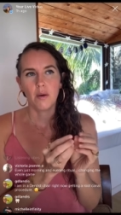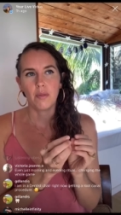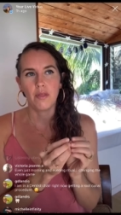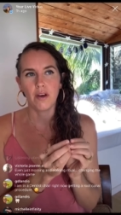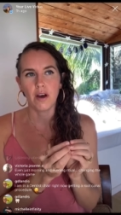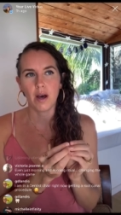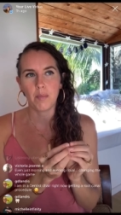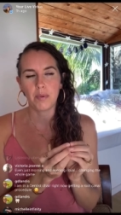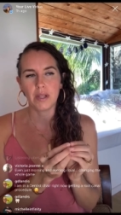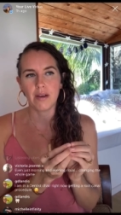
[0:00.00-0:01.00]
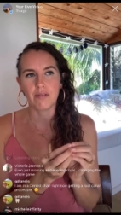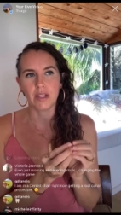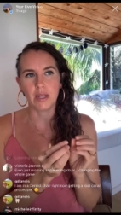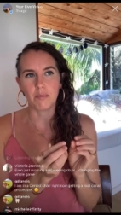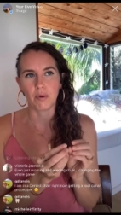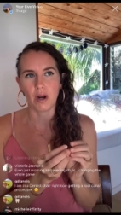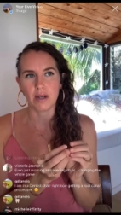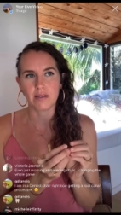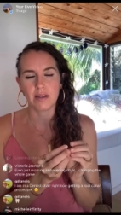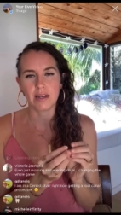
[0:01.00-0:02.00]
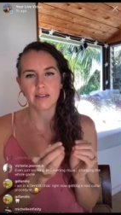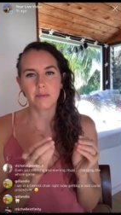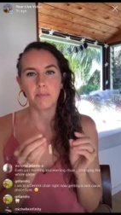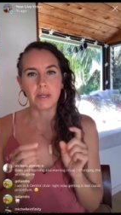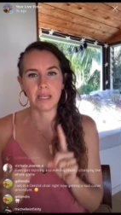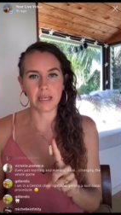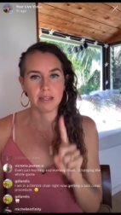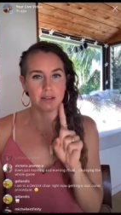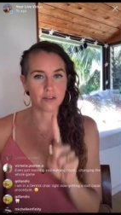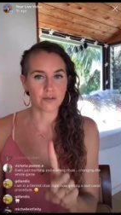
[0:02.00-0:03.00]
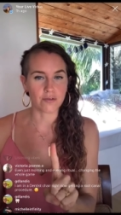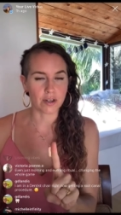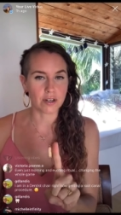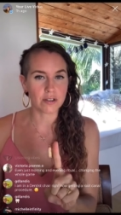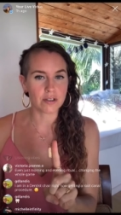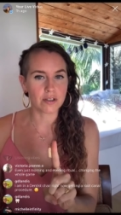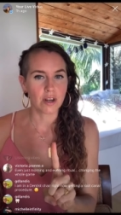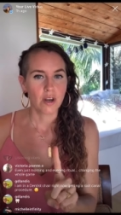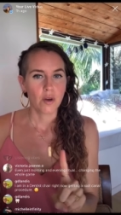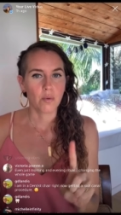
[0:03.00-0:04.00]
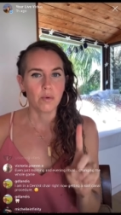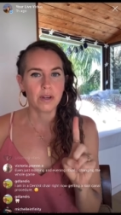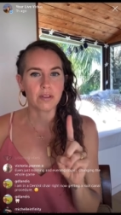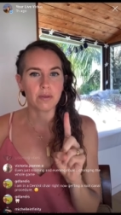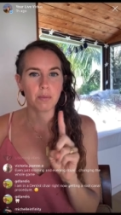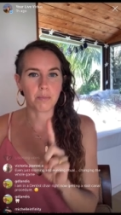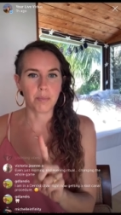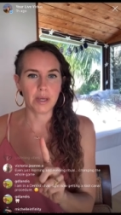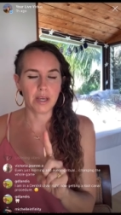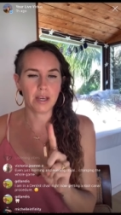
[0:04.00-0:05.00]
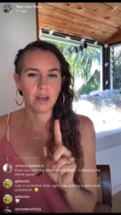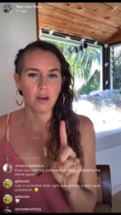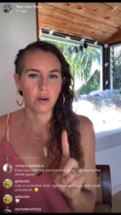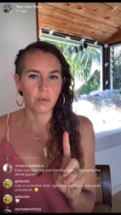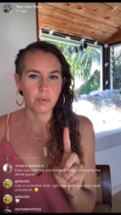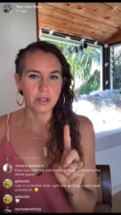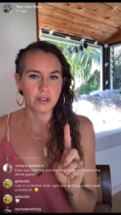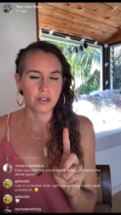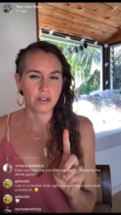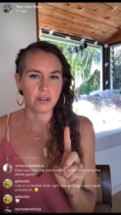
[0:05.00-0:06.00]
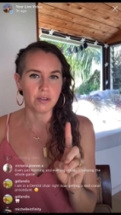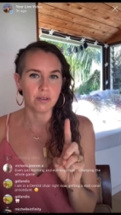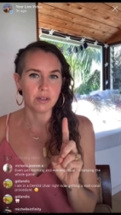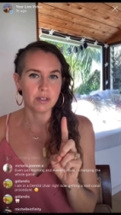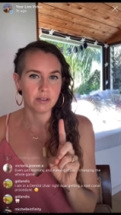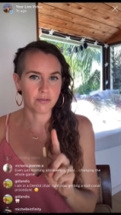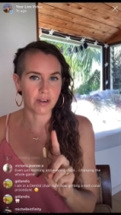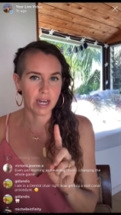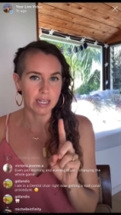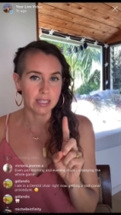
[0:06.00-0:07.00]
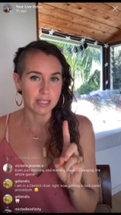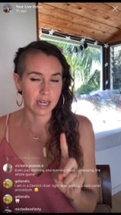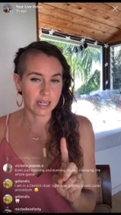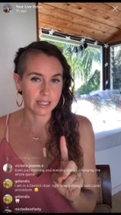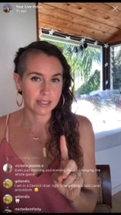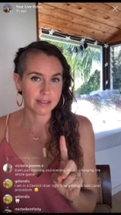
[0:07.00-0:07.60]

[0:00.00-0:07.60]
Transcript: the up leveling process begins first with being open to divine guidance